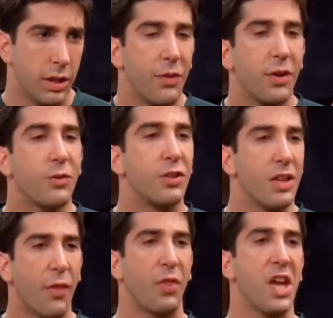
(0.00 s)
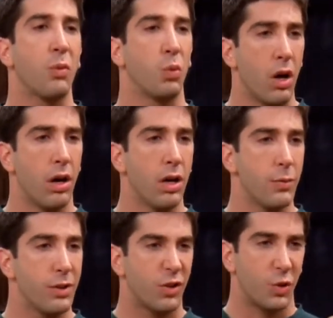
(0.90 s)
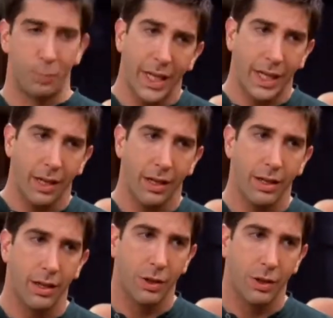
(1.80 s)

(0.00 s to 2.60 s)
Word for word: Now, there's nothing wrong with speaking